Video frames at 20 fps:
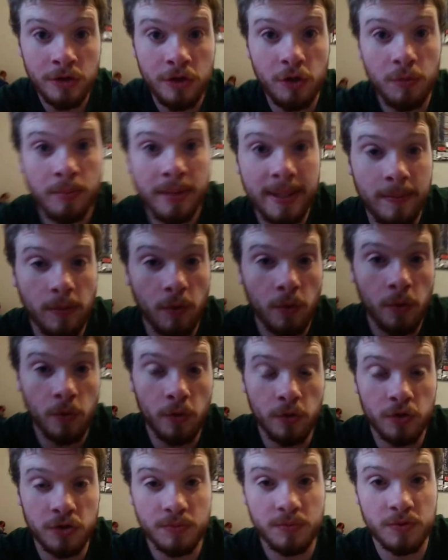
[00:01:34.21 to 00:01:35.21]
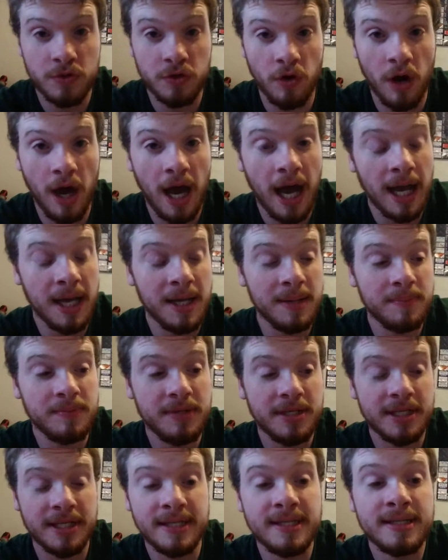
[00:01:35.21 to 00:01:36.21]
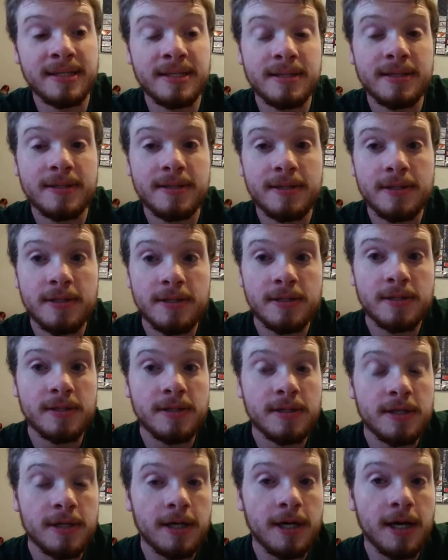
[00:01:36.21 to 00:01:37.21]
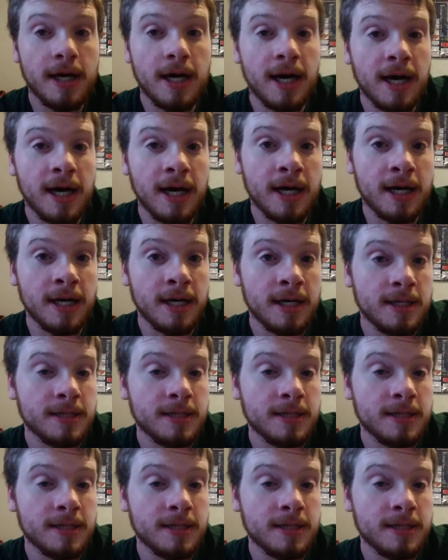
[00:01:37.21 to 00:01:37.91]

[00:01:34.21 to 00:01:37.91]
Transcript: new people who are subscribed and uh,